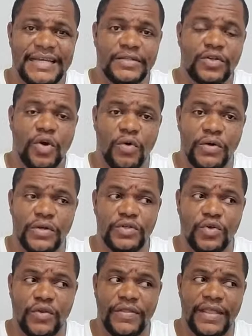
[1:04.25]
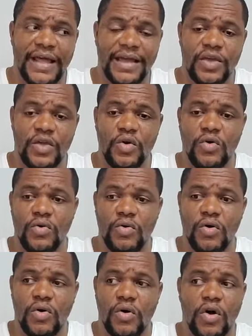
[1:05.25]
is going to knock
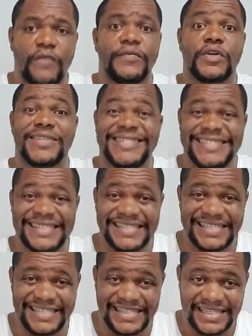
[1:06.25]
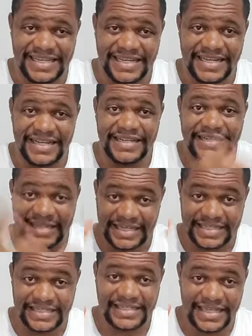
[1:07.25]
you off your seats.
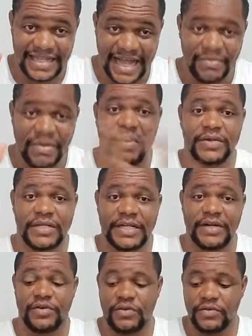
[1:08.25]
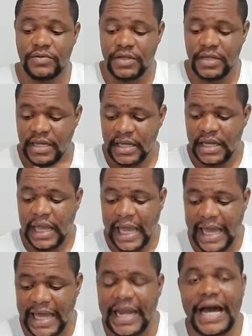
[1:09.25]
This I'm about to tell you.
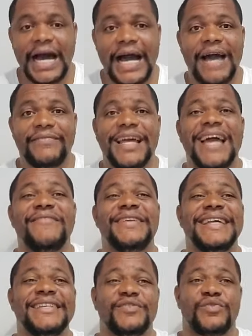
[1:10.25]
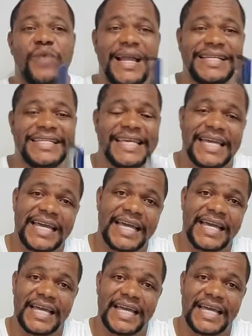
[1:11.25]
And I have the evidence right here.